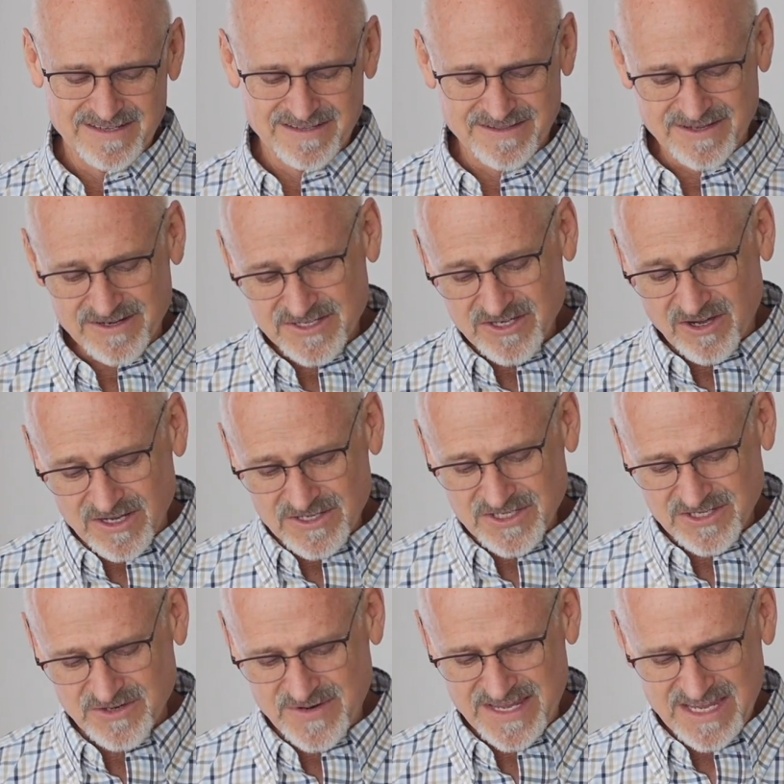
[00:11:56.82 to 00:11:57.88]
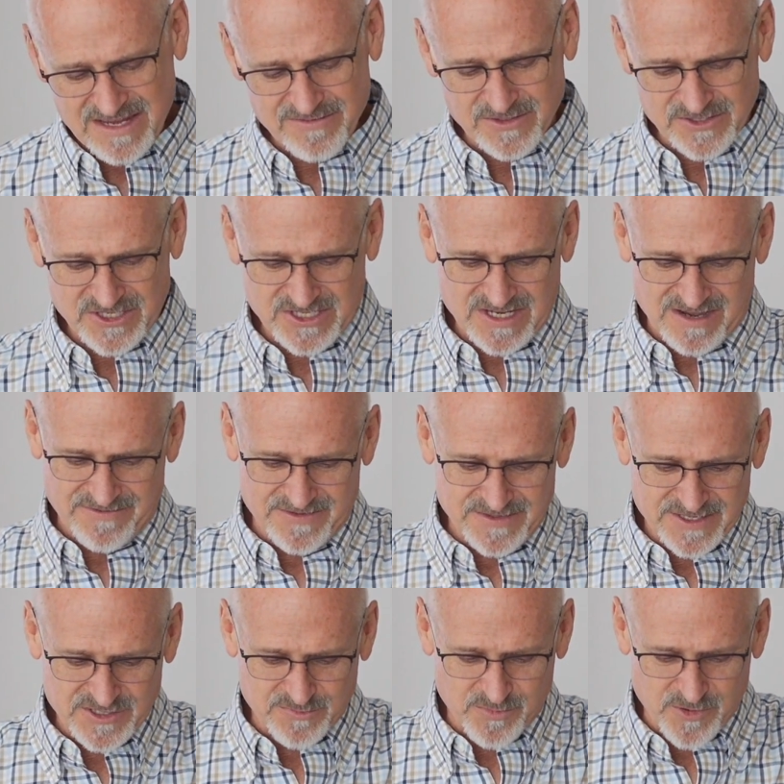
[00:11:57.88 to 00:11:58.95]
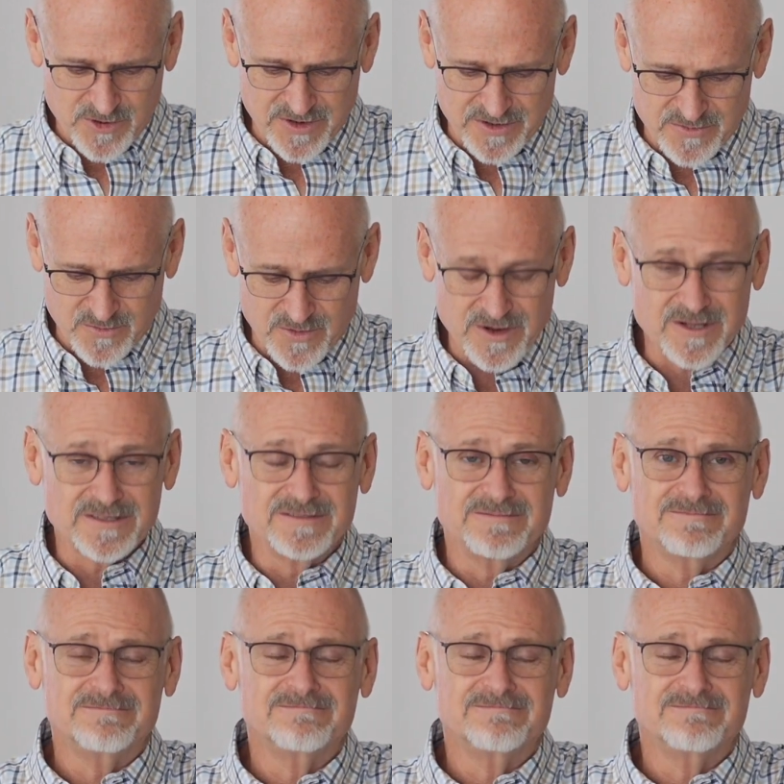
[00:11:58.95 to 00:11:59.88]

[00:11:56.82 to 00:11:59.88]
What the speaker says: And there's also evil stuff in this broken world.